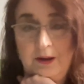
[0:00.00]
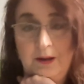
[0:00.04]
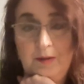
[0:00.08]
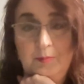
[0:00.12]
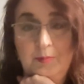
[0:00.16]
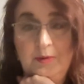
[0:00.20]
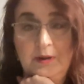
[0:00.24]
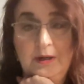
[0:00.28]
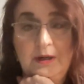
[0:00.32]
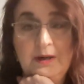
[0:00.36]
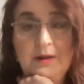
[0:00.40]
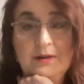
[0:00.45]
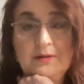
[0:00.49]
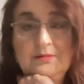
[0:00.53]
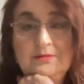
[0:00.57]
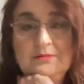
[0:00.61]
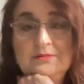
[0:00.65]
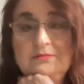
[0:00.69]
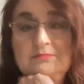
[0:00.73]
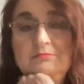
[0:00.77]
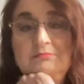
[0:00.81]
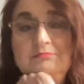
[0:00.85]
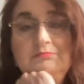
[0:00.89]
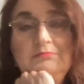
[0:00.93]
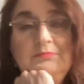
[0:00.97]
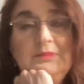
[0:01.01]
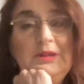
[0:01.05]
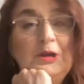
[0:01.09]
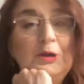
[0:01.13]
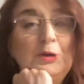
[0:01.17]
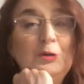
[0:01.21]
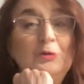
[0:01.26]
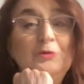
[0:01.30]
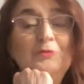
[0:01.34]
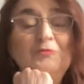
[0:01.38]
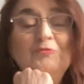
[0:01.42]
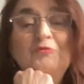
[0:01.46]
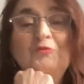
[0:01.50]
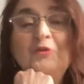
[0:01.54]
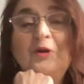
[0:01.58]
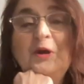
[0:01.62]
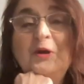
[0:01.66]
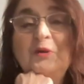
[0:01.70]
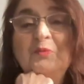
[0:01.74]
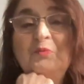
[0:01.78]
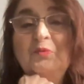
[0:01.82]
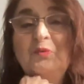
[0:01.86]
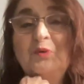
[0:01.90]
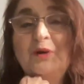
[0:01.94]
because they couldn't
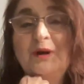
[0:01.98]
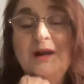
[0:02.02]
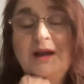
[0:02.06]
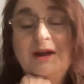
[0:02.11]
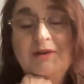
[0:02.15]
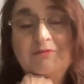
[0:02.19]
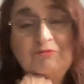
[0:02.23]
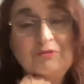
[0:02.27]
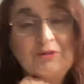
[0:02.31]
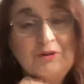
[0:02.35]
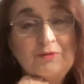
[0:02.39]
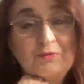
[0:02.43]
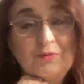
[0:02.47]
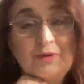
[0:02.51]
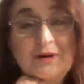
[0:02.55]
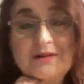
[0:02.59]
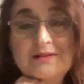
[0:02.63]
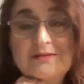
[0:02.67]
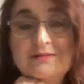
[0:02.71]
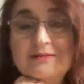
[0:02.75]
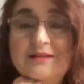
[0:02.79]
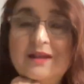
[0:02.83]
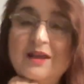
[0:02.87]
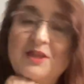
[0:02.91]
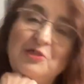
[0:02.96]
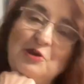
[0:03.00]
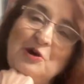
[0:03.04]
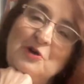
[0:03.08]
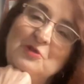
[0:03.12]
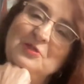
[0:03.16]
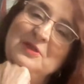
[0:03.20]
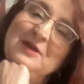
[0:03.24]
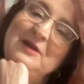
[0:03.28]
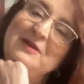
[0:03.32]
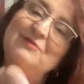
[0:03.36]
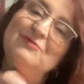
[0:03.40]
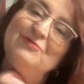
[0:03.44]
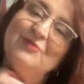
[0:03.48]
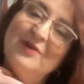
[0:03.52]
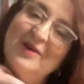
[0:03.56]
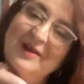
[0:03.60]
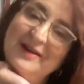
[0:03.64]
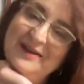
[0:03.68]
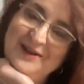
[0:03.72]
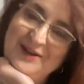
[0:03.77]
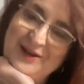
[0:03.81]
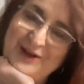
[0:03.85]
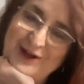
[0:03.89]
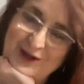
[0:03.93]
find whatever it was they thought they'd
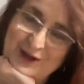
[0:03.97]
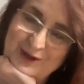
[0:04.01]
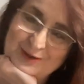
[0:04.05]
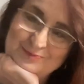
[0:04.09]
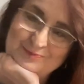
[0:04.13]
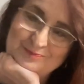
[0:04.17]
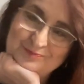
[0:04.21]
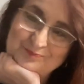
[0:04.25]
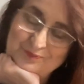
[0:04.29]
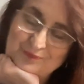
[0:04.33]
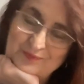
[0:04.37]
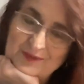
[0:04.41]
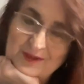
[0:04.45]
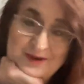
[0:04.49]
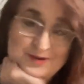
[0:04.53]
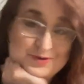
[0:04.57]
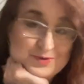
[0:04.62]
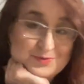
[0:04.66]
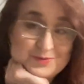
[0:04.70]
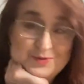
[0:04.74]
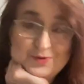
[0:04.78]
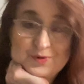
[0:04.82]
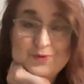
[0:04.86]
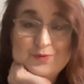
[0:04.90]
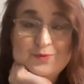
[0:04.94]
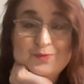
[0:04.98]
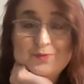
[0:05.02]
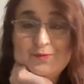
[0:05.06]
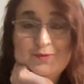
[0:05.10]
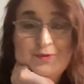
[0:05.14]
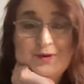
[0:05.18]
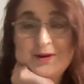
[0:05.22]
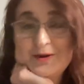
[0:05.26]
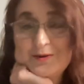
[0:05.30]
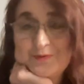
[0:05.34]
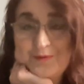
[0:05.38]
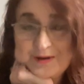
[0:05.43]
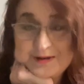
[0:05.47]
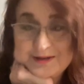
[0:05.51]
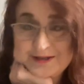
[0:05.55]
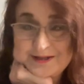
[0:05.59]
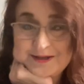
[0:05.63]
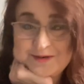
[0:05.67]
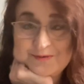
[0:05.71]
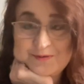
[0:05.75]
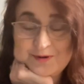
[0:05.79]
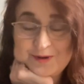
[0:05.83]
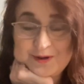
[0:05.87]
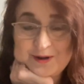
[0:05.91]
find here. I don't know what it was
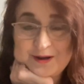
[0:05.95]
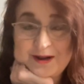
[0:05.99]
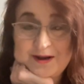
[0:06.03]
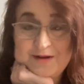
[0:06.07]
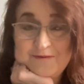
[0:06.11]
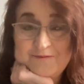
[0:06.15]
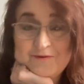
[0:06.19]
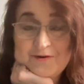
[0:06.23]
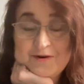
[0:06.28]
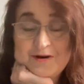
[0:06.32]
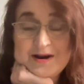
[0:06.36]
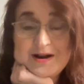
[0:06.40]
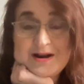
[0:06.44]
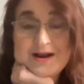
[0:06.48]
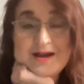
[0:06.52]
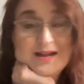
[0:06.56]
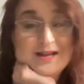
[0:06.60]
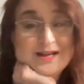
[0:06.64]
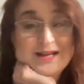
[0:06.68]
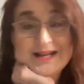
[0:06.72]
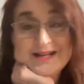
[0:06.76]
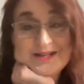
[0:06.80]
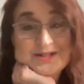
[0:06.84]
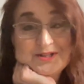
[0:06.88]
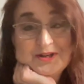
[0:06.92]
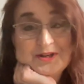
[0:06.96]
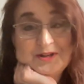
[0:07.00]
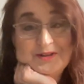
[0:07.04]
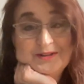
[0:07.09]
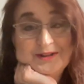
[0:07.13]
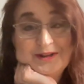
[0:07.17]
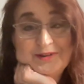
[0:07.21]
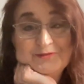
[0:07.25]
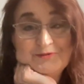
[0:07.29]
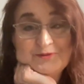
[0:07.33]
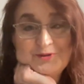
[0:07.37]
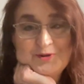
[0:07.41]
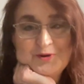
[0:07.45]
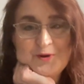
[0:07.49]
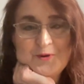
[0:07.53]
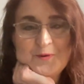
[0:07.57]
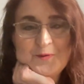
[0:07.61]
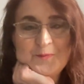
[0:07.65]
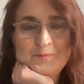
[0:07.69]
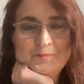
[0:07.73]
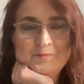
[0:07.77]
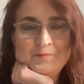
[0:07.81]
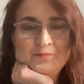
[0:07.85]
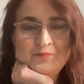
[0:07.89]
they were looking for, and I guess I'll never know.
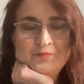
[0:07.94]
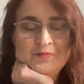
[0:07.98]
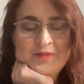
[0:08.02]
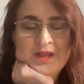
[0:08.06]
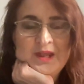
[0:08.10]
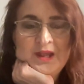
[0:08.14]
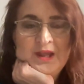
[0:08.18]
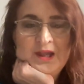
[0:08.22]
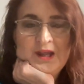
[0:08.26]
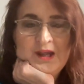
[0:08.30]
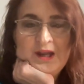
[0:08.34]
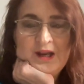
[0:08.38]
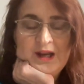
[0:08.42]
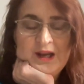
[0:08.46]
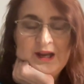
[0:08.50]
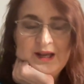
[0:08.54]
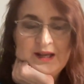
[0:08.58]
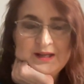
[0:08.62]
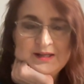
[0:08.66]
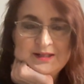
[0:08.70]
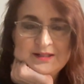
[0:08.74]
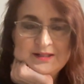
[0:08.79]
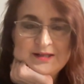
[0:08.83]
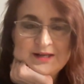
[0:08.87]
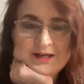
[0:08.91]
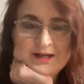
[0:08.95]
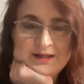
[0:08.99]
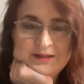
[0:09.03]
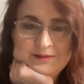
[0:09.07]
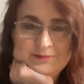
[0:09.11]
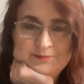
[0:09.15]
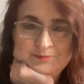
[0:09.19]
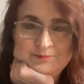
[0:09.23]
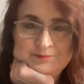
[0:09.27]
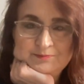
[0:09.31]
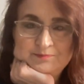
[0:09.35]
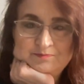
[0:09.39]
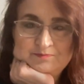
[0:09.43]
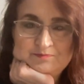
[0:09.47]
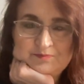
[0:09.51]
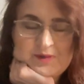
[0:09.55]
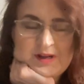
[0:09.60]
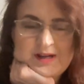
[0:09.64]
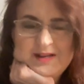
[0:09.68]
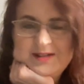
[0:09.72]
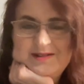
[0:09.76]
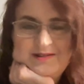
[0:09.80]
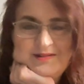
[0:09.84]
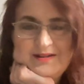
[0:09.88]
And
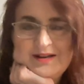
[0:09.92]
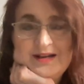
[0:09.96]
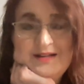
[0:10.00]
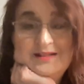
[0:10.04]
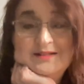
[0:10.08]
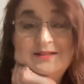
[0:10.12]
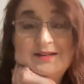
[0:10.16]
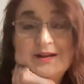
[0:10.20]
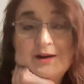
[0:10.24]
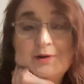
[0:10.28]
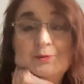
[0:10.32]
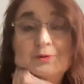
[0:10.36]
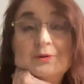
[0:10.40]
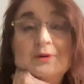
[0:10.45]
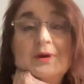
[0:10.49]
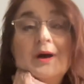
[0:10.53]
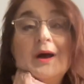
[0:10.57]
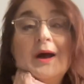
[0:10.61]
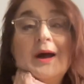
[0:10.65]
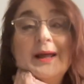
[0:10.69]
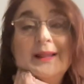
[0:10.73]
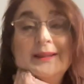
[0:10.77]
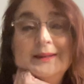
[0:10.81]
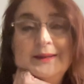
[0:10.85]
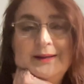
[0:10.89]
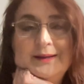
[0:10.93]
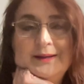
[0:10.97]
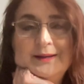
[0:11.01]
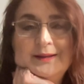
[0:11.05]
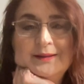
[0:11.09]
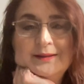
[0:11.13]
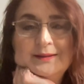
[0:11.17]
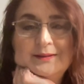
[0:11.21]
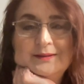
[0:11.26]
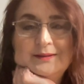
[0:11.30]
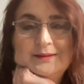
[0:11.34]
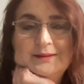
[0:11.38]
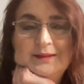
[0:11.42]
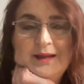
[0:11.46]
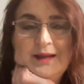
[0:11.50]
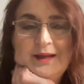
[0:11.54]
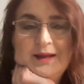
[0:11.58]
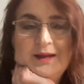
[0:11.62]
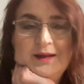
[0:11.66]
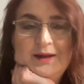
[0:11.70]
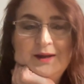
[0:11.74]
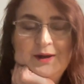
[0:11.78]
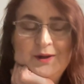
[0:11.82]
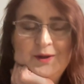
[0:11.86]
I doubt highly that
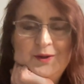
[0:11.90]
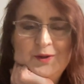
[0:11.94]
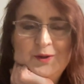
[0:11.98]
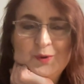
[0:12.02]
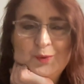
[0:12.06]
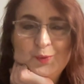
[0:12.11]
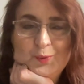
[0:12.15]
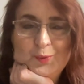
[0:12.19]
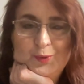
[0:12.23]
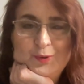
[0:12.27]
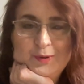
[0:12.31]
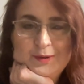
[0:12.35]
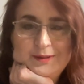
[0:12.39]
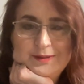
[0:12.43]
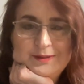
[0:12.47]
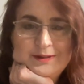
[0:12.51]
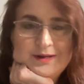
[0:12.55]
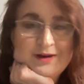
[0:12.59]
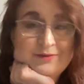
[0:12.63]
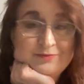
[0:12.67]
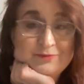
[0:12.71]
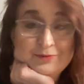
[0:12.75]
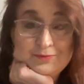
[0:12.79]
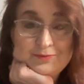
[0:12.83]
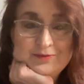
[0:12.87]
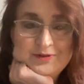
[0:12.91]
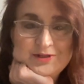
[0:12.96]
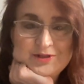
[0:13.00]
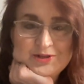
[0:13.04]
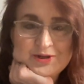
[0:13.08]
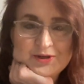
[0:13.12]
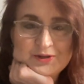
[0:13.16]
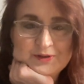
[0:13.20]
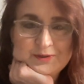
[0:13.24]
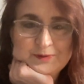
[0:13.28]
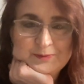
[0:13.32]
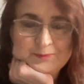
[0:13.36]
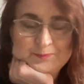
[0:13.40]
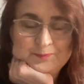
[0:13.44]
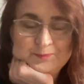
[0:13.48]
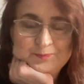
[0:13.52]
they would ever return.